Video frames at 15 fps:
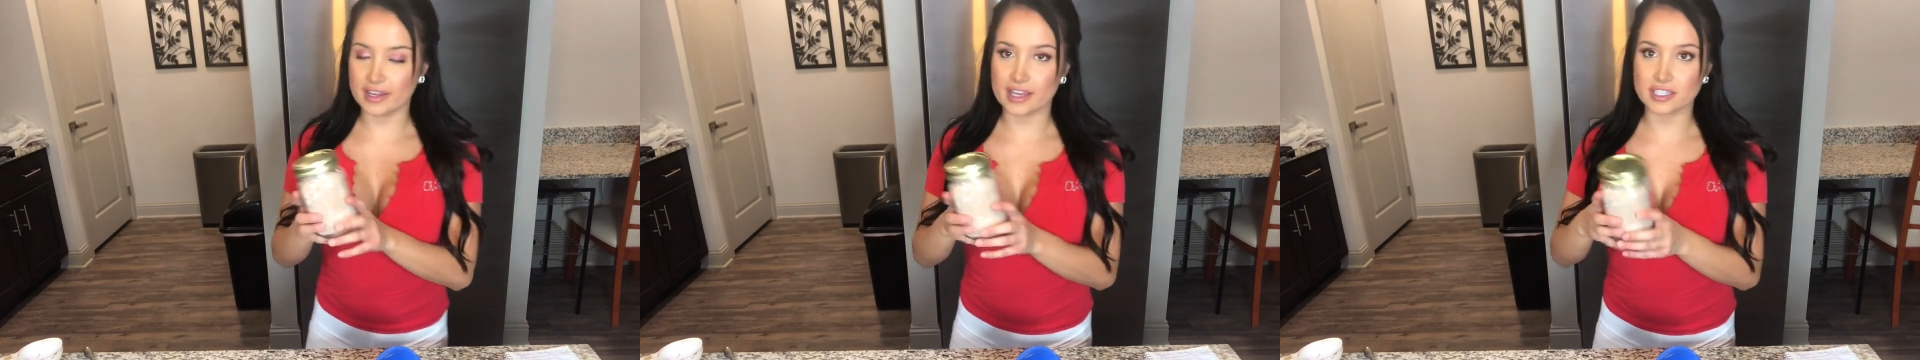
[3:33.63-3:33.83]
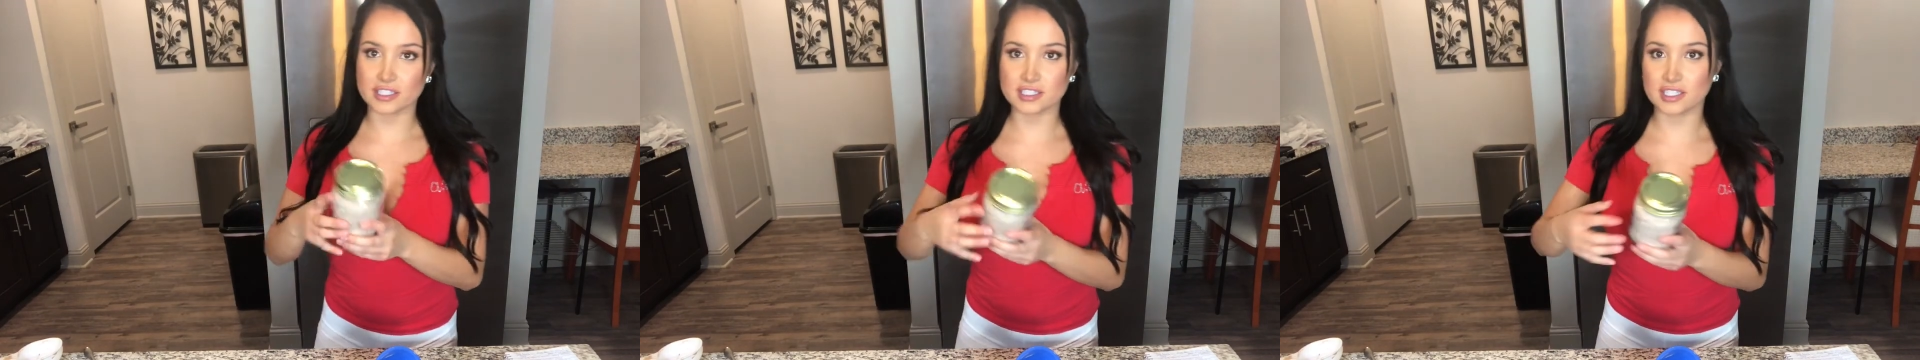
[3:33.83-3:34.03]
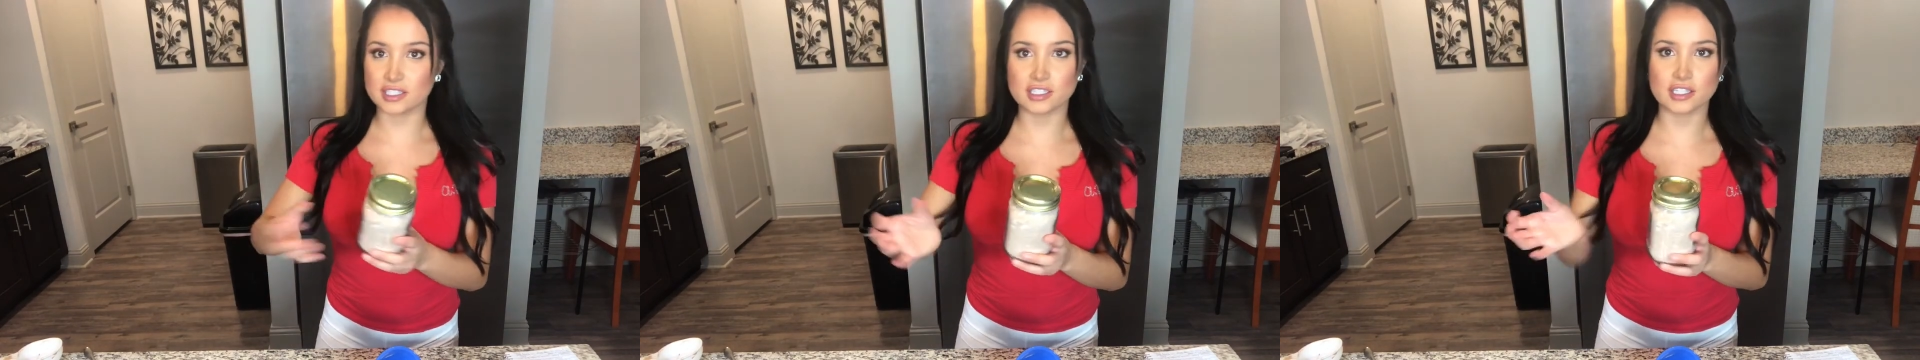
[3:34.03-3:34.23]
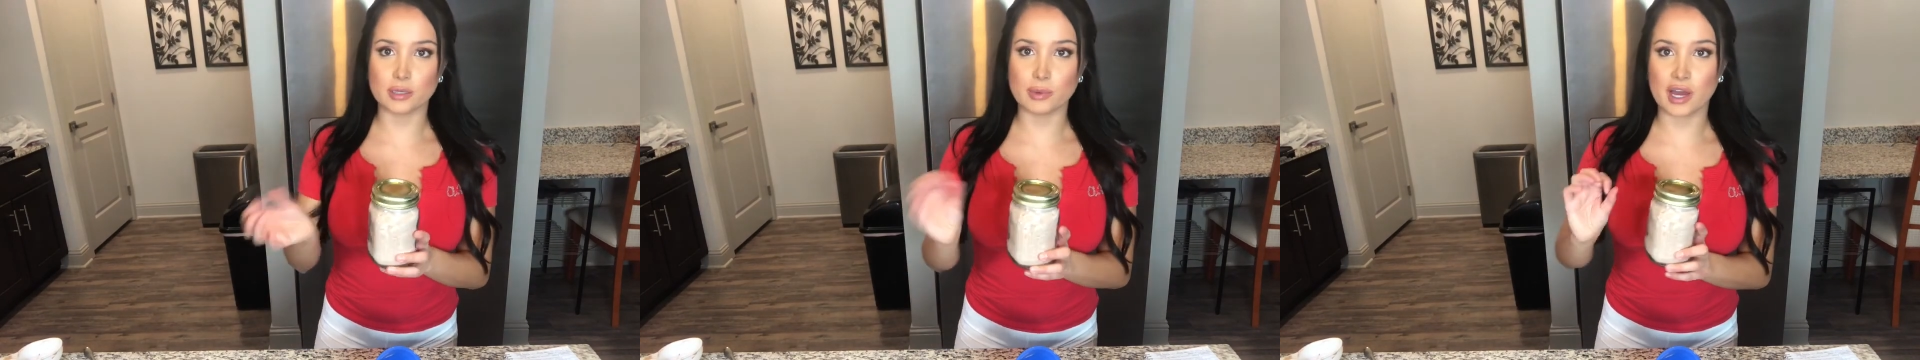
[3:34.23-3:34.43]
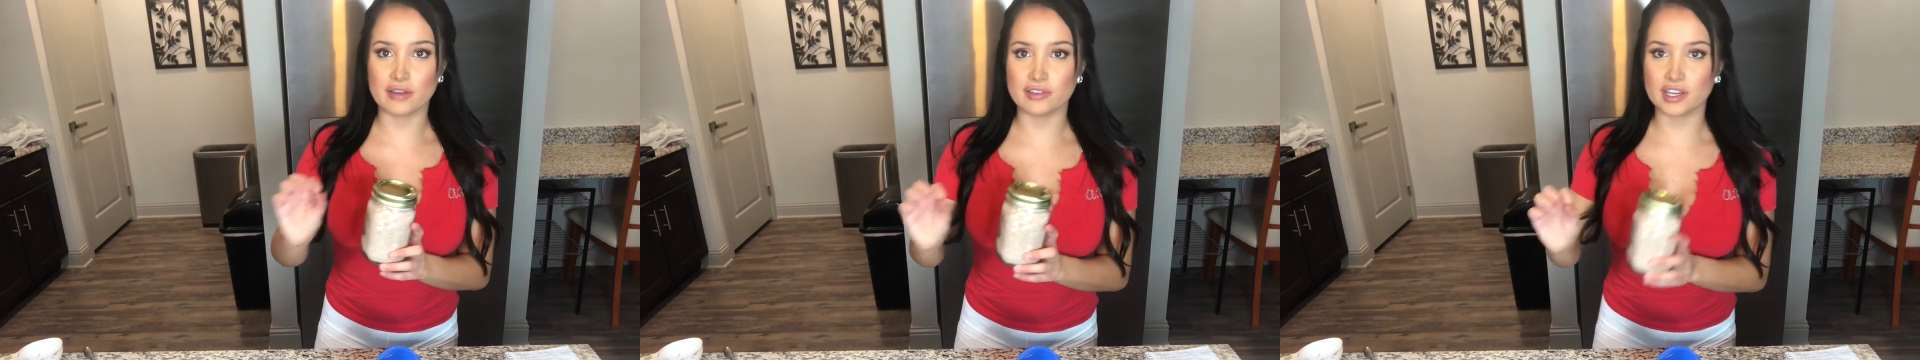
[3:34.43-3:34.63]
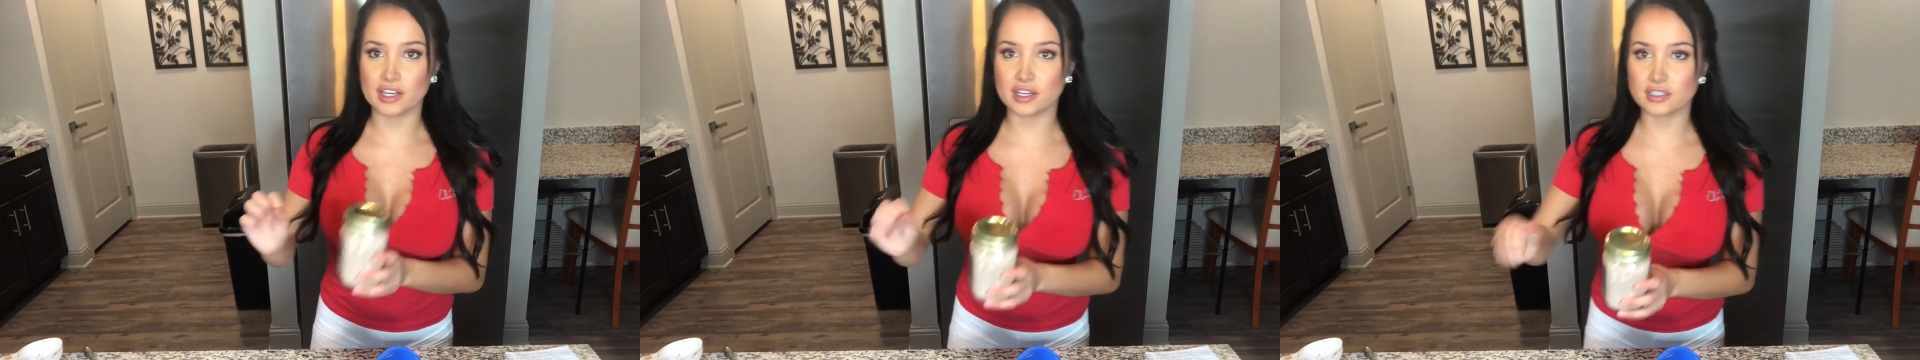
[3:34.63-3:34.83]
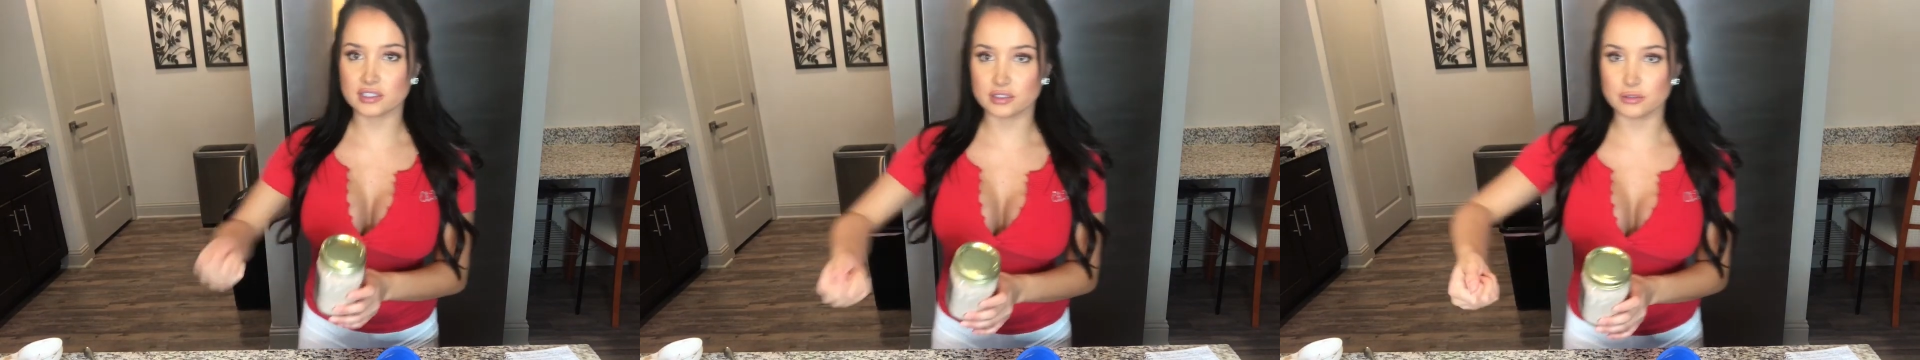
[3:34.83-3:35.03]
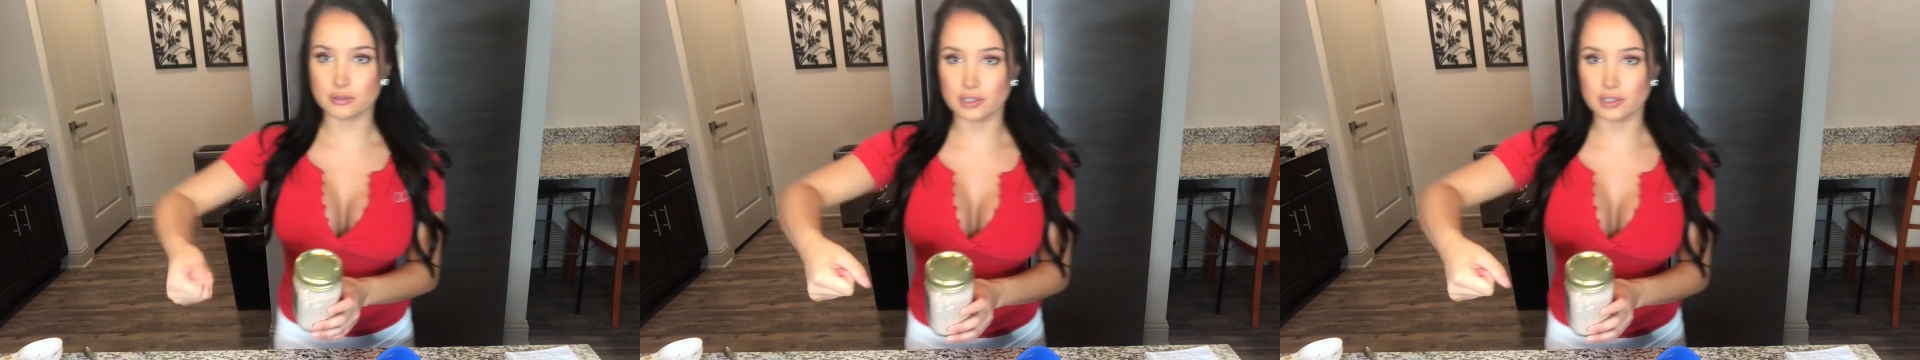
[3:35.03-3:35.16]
I just ended up having to